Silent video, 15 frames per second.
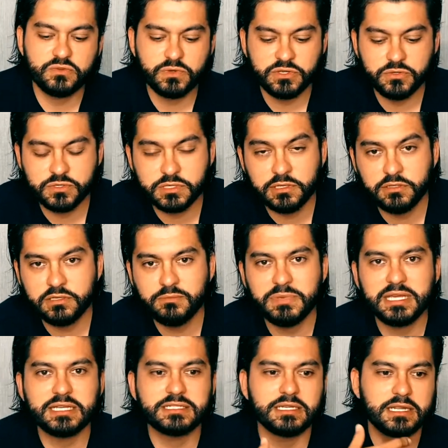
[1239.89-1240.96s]
reduce gluten
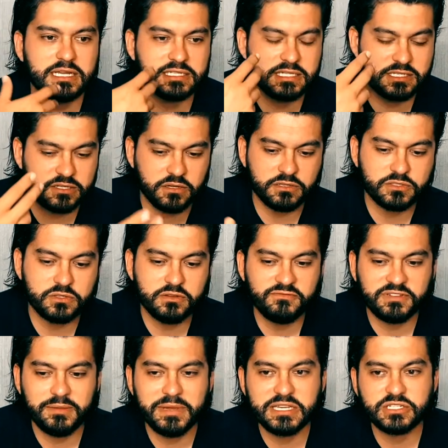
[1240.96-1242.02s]
because it causes also
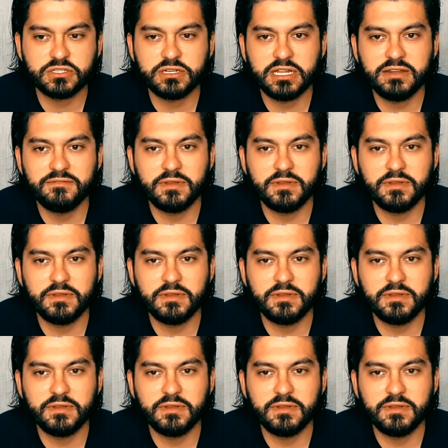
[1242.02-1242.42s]
inflammation,